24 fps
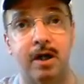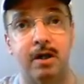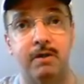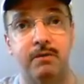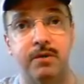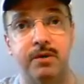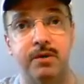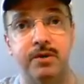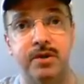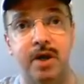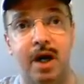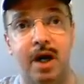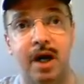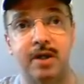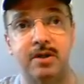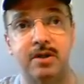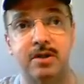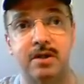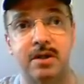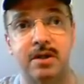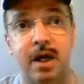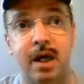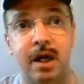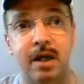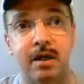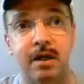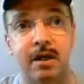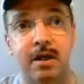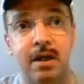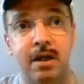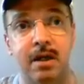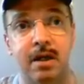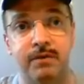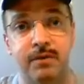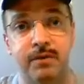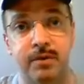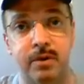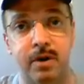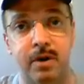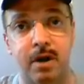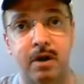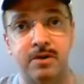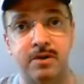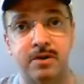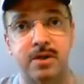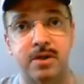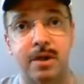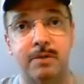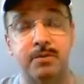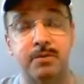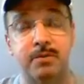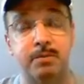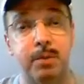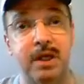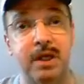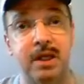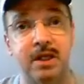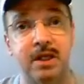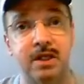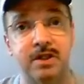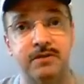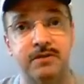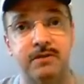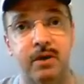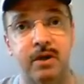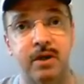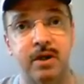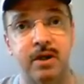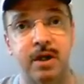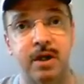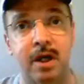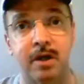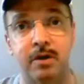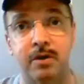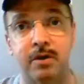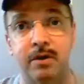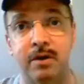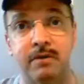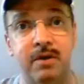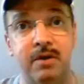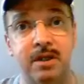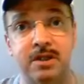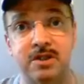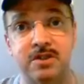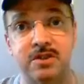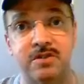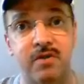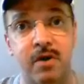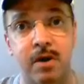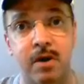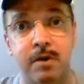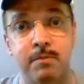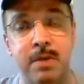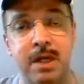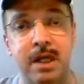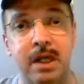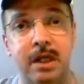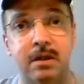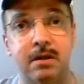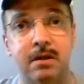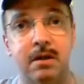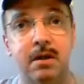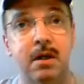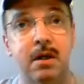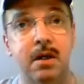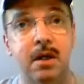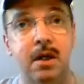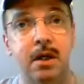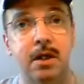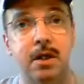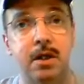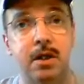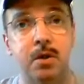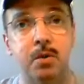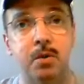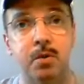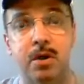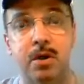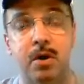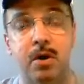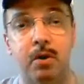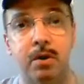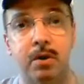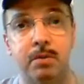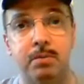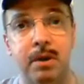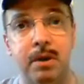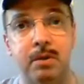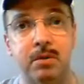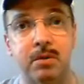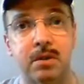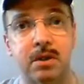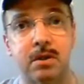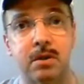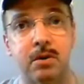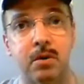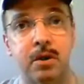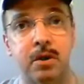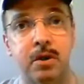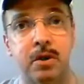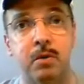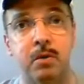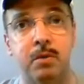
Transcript: And if you died tonight, if your heart stops beating this very night, or even in this very minute, you will go to be with the Lord.